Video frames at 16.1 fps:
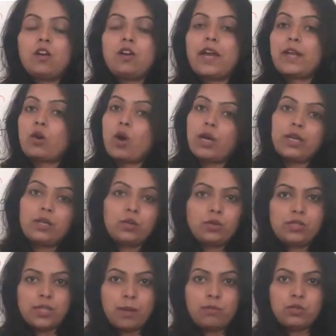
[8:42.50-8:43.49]
According to
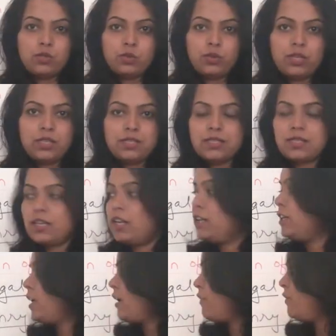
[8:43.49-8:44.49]
some jurists,
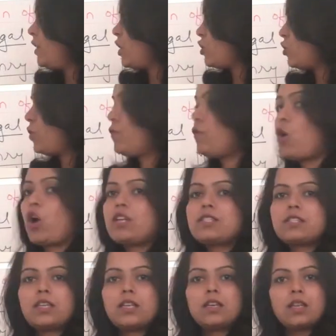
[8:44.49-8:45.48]
definition of
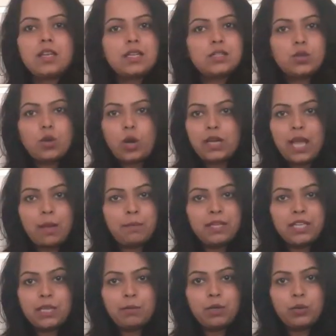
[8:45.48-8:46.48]
Austin is not
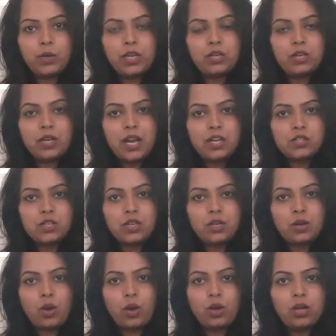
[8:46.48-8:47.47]
applicable to international
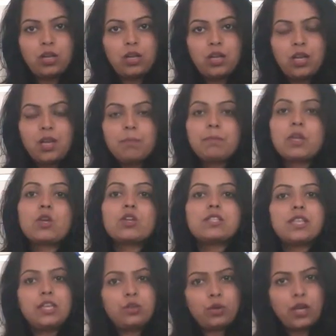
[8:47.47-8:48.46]
law because
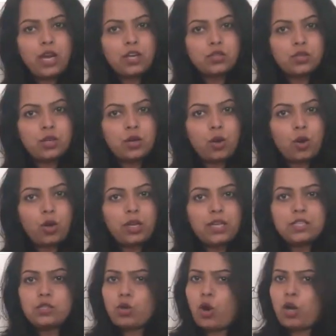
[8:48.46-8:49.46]
international law
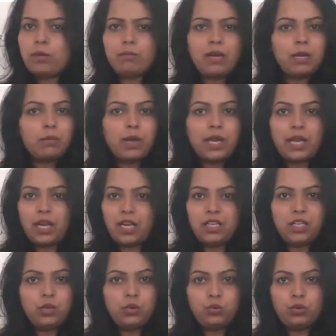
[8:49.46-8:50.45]
is not made by
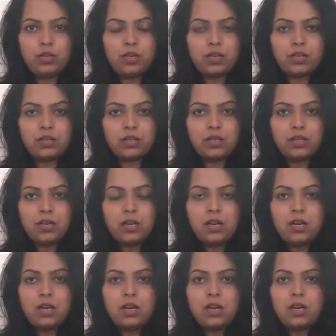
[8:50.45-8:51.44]
any ruler.
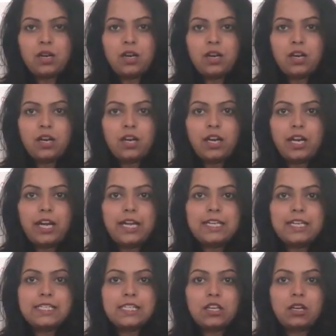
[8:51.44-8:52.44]

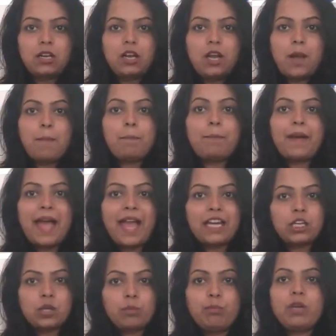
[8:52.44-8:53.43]
It's a
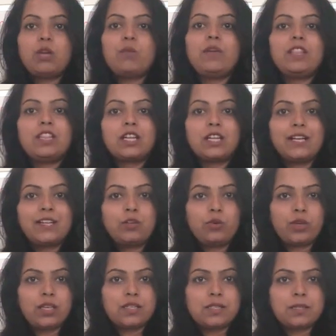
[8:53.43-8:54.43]
pact between the
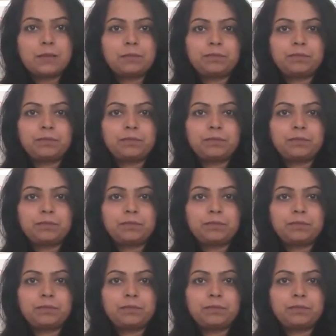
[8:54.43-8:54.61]
countries.